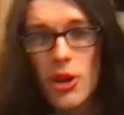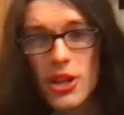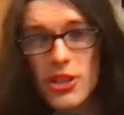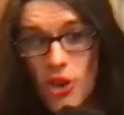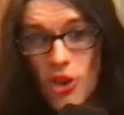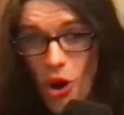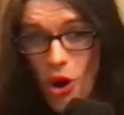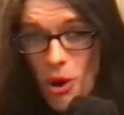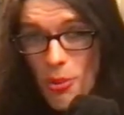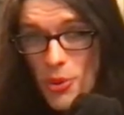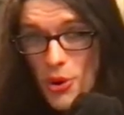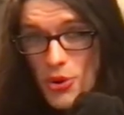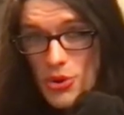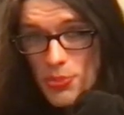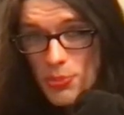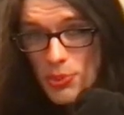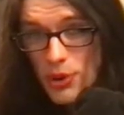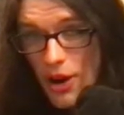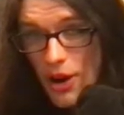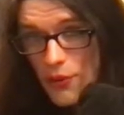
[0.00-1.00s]
almost
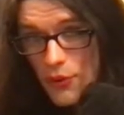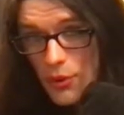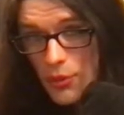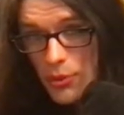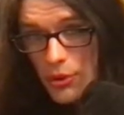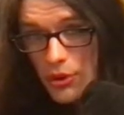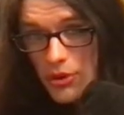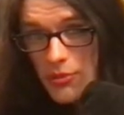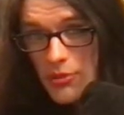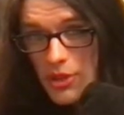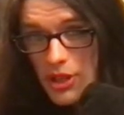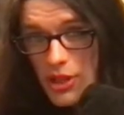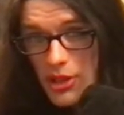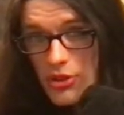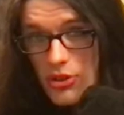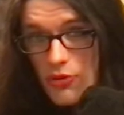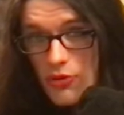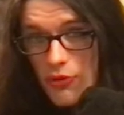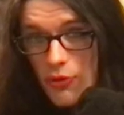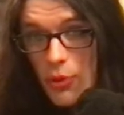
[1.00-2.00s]
preferable
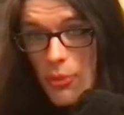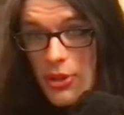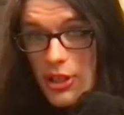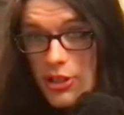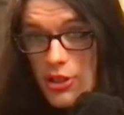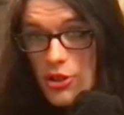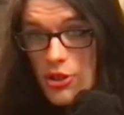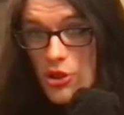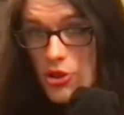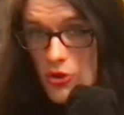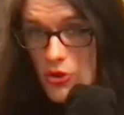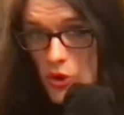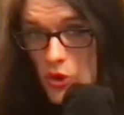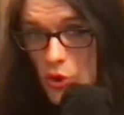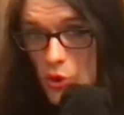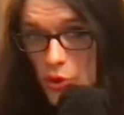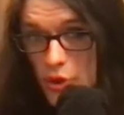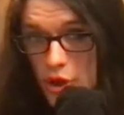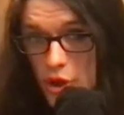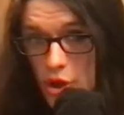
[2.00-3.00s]
for me to just
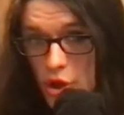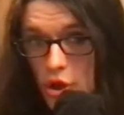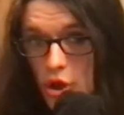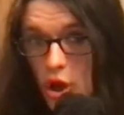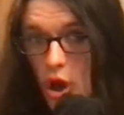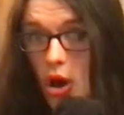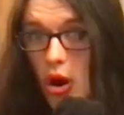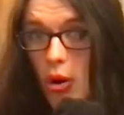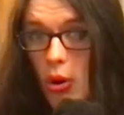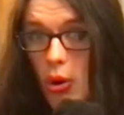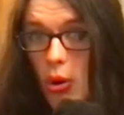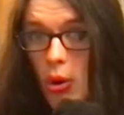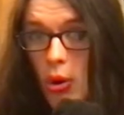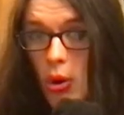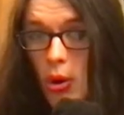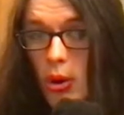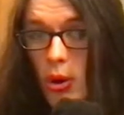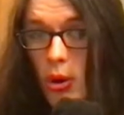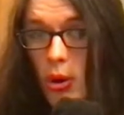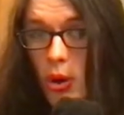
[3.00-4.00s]
do this show
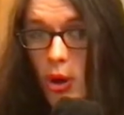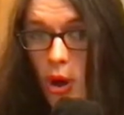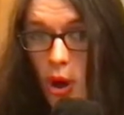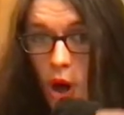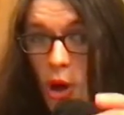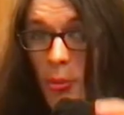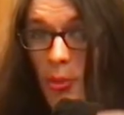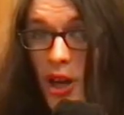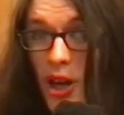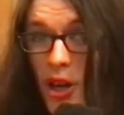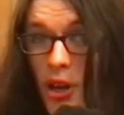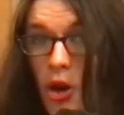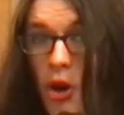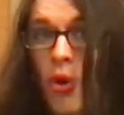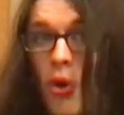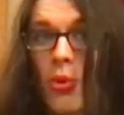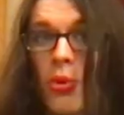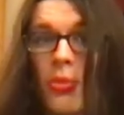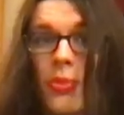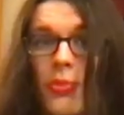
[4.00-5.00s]
on my
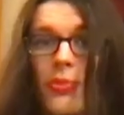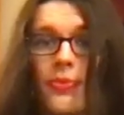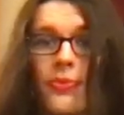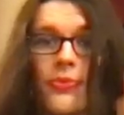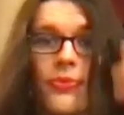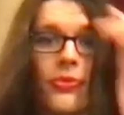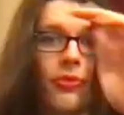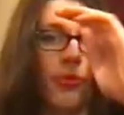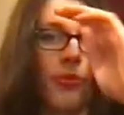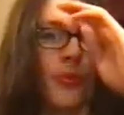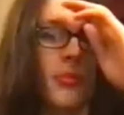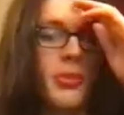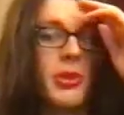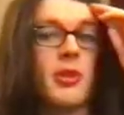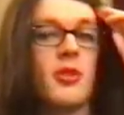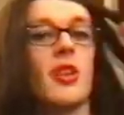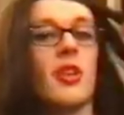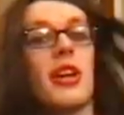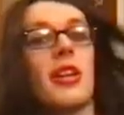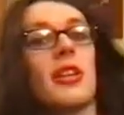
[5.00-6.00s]
own,
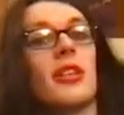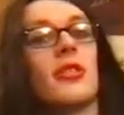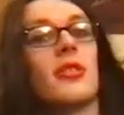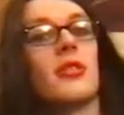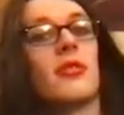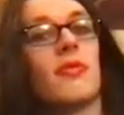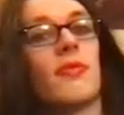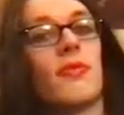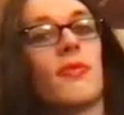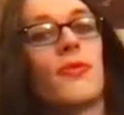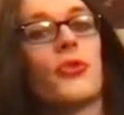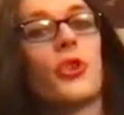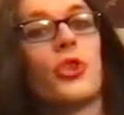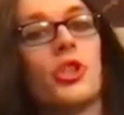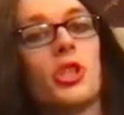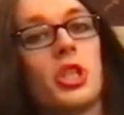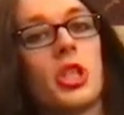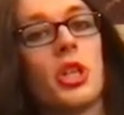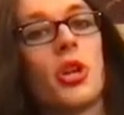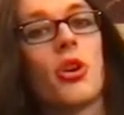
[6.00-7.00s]
because I can
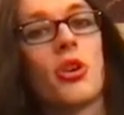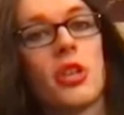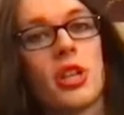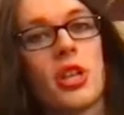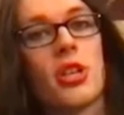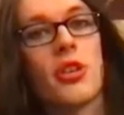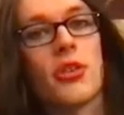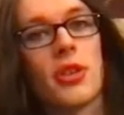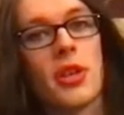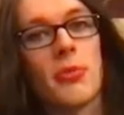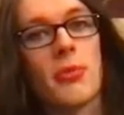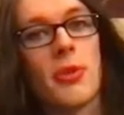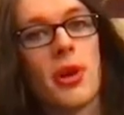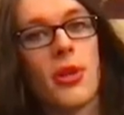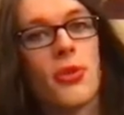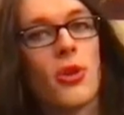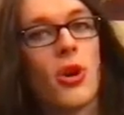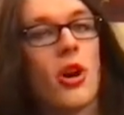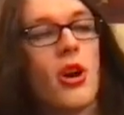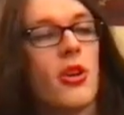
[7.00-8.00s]
fully articulate my
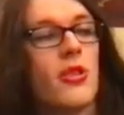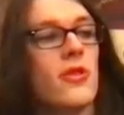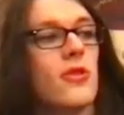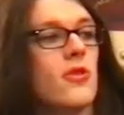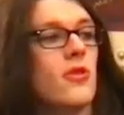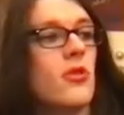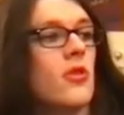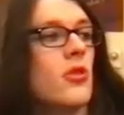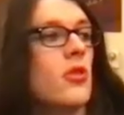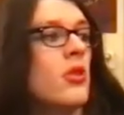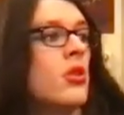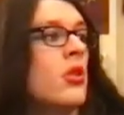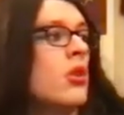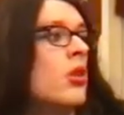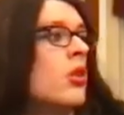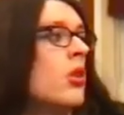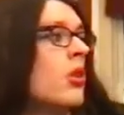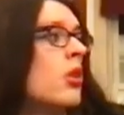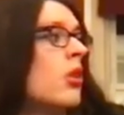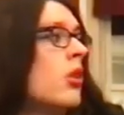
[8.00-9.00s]
thoughts
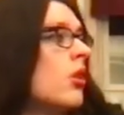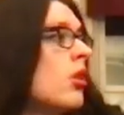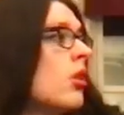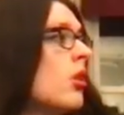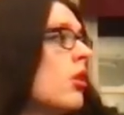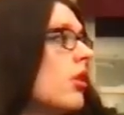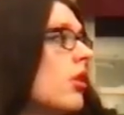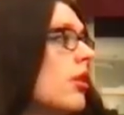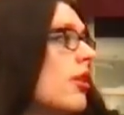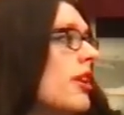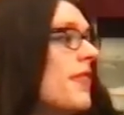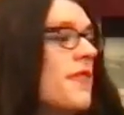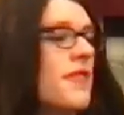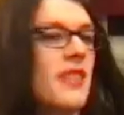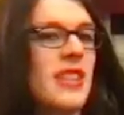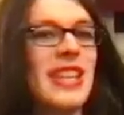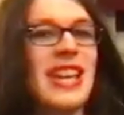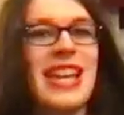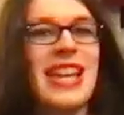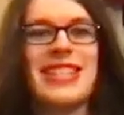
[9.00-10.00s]
and
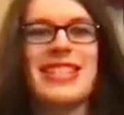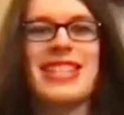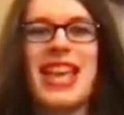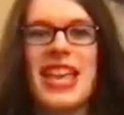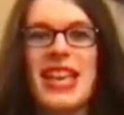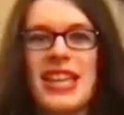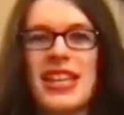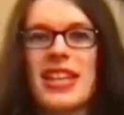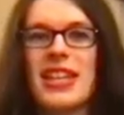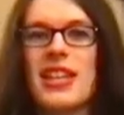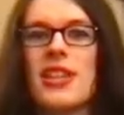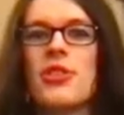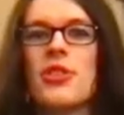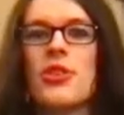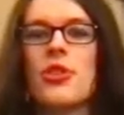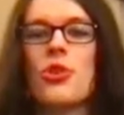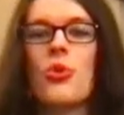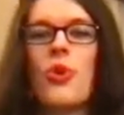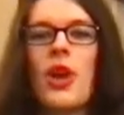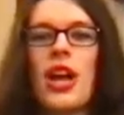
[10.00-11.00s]
take it in the
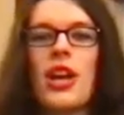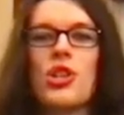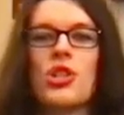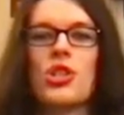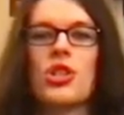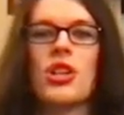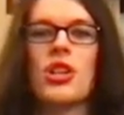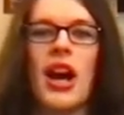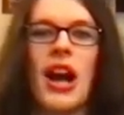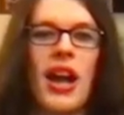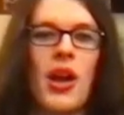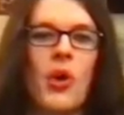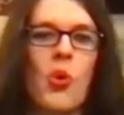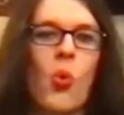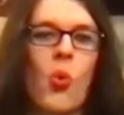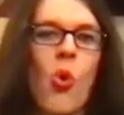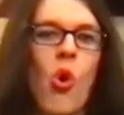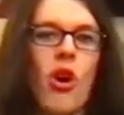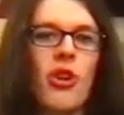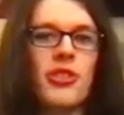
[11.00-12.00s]
direction I
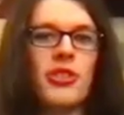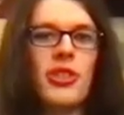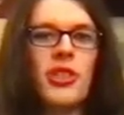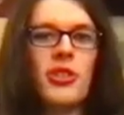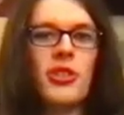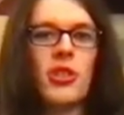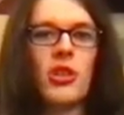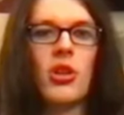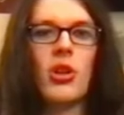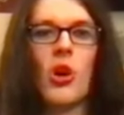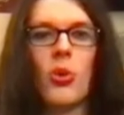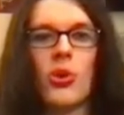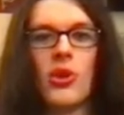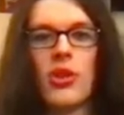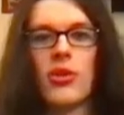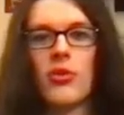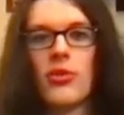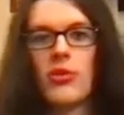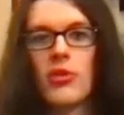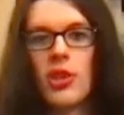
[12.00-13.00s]
want it to go in,
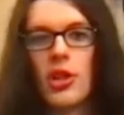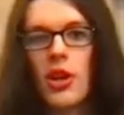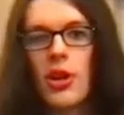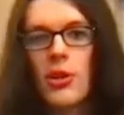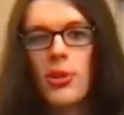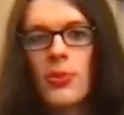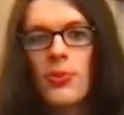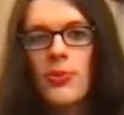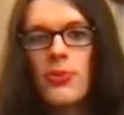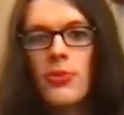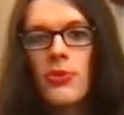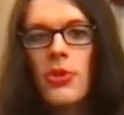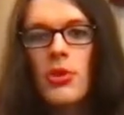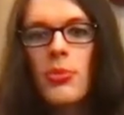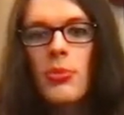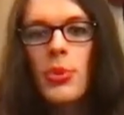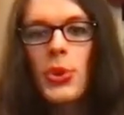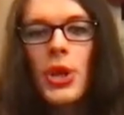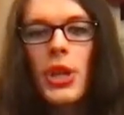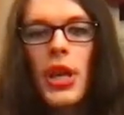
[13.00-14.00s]

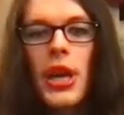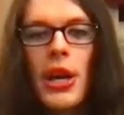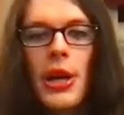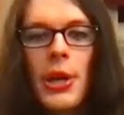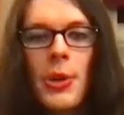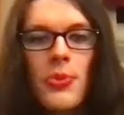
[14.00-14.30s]
But yeah.